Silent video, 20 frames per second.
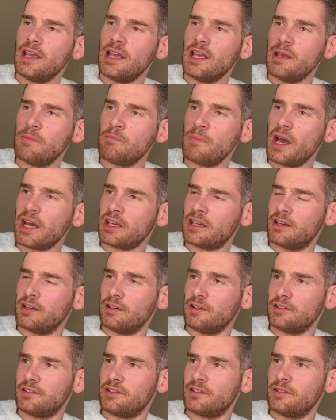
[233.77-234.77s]

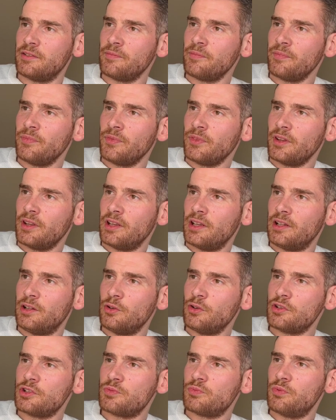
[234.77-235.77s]
immaculate. It
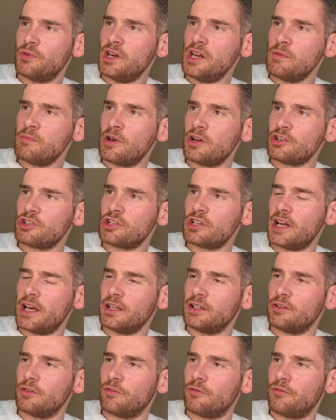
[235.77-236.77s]
looks pretty much
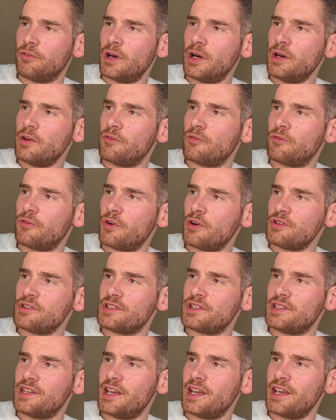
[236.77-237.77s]
like the very
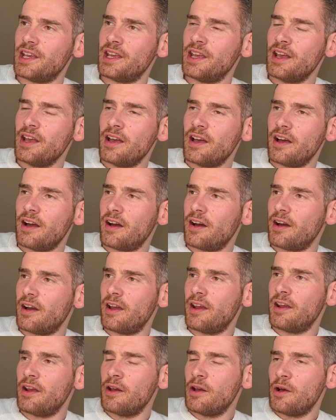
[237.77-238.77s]
first day
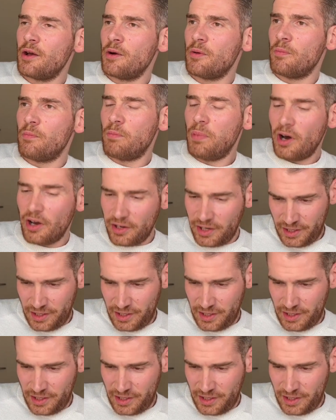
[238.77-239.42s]
I bought